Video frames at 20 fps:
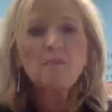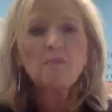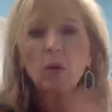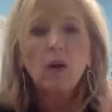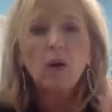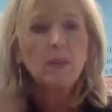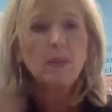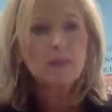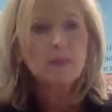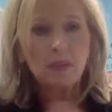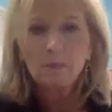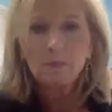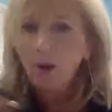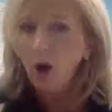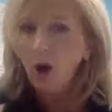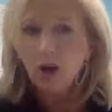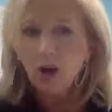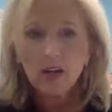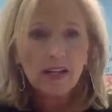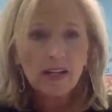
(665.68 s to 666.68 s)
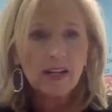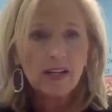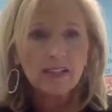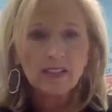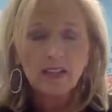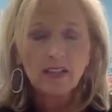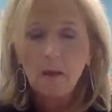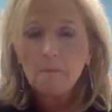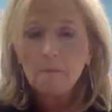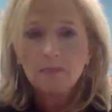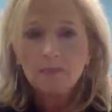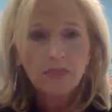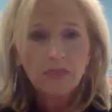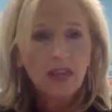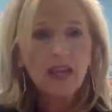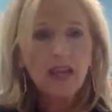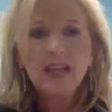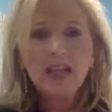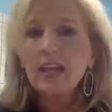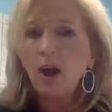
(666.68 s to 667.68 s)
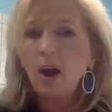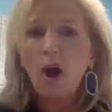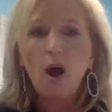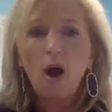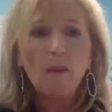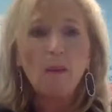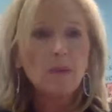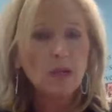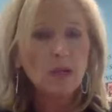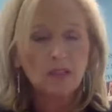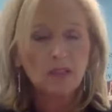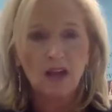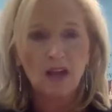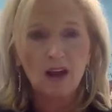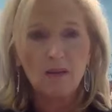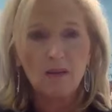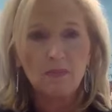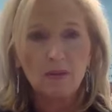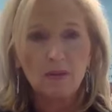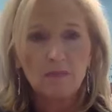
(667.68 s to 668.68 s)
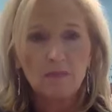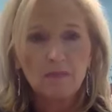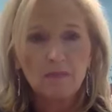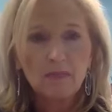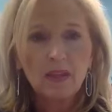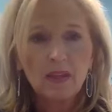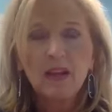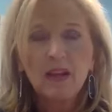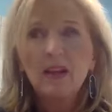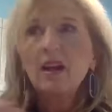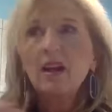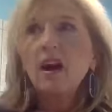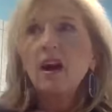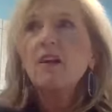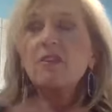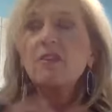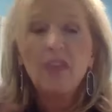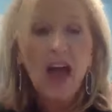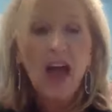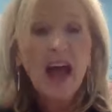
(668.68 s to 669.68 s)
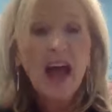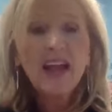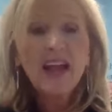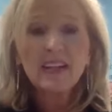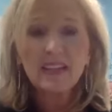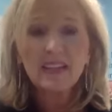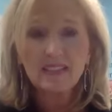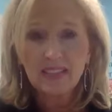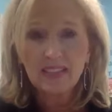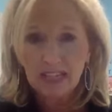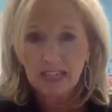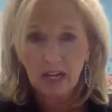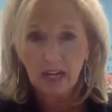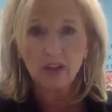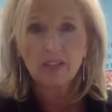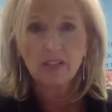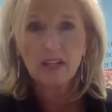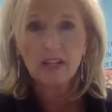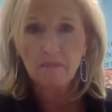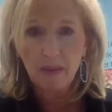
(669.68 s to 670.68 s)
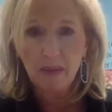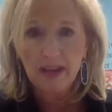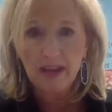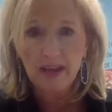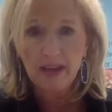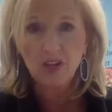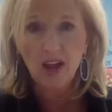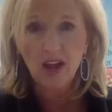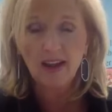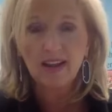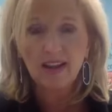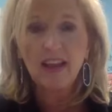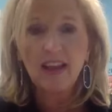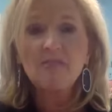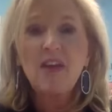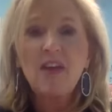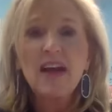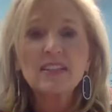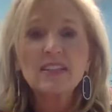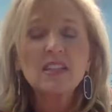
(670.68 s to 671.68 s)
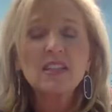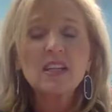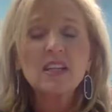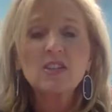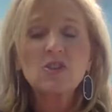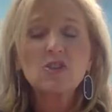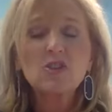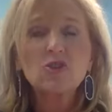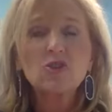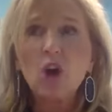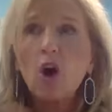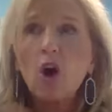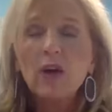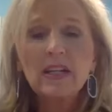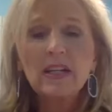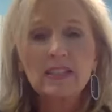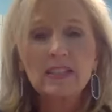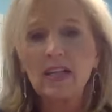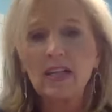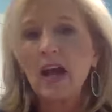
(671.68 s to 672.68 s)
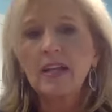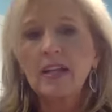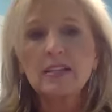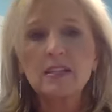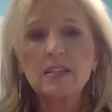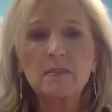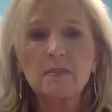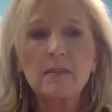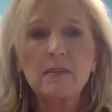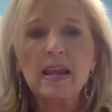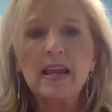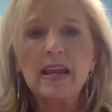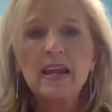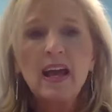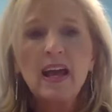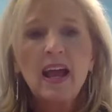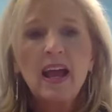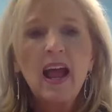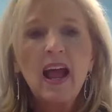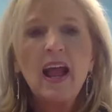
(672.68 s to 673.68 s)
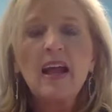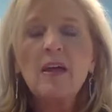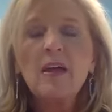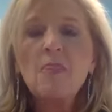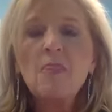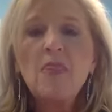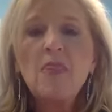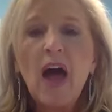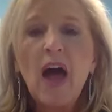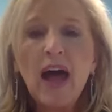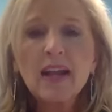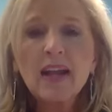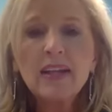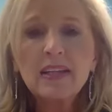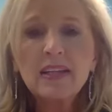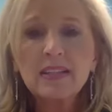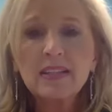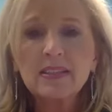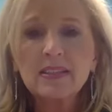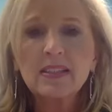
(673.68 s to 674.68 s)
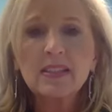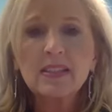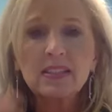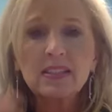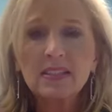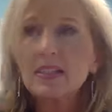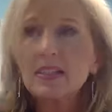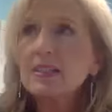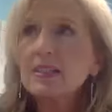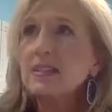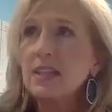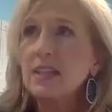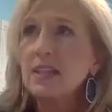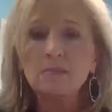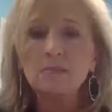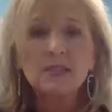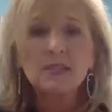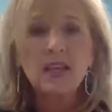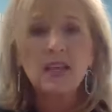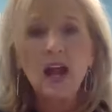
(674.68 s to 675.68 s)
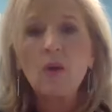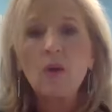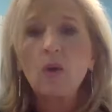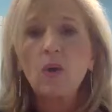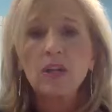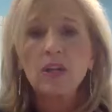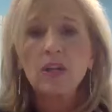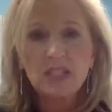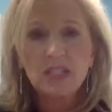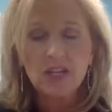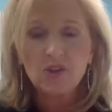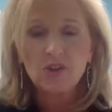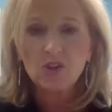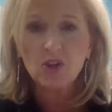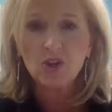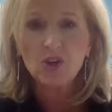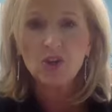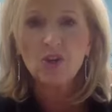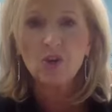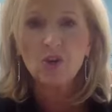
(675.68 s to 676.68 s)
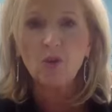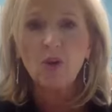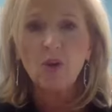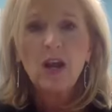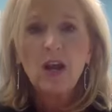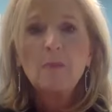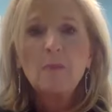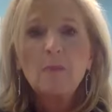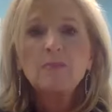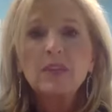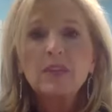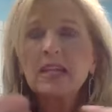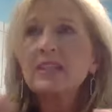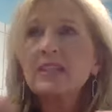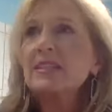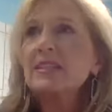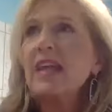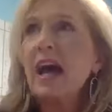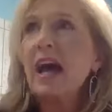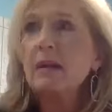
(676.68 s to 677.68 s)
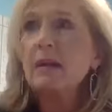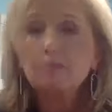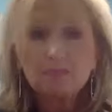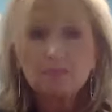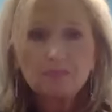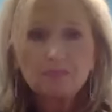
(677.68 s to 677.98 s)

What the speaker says: pull up some parties and get all booked up. That is a guaranteed paycheck. And that's so exciting to me. And that is the systems that I want to teach you, is that